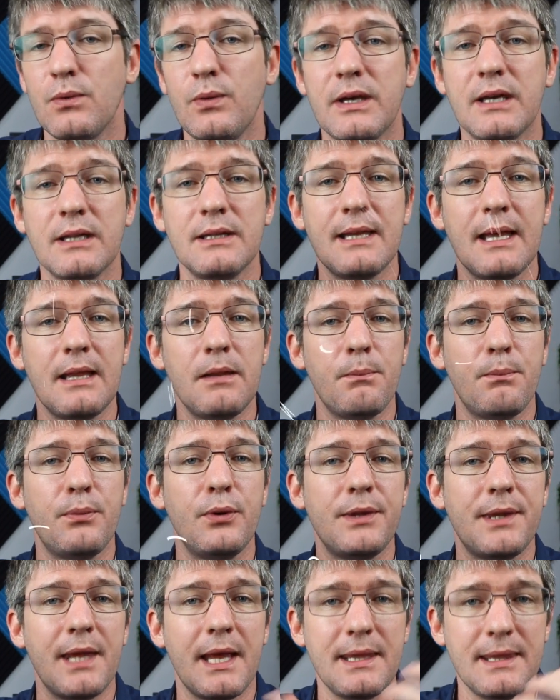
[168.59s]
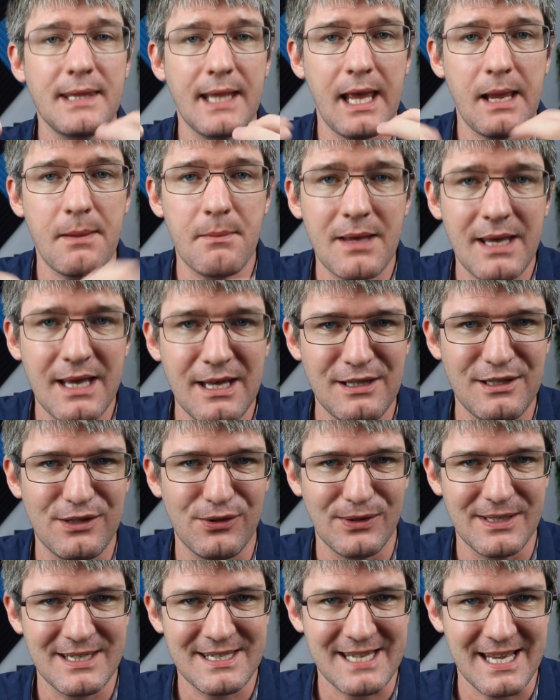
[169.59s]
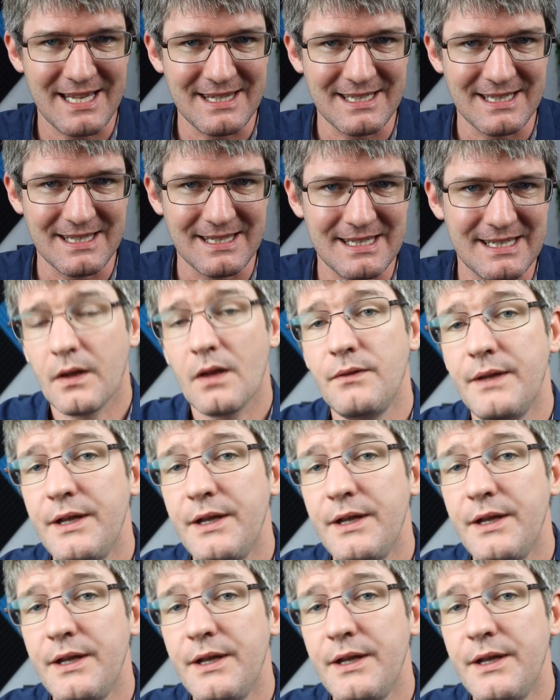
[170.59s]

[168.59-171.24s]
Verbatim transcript: we can then put that name into the sentence.